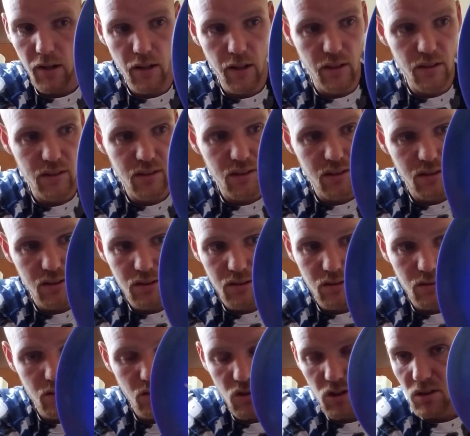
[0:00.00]
It's
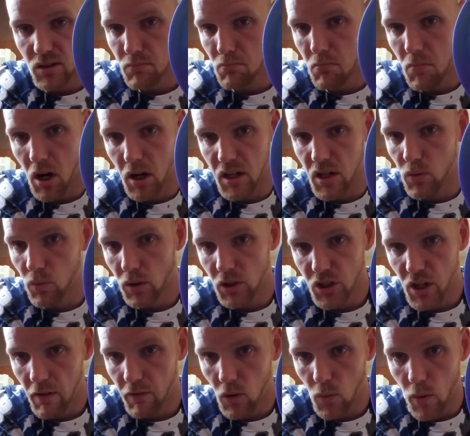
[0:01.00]
just money
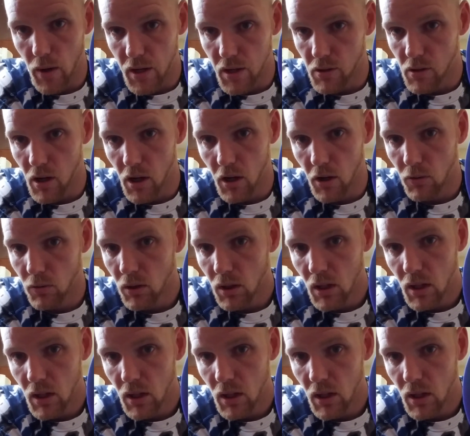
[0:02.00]
whichever way you go.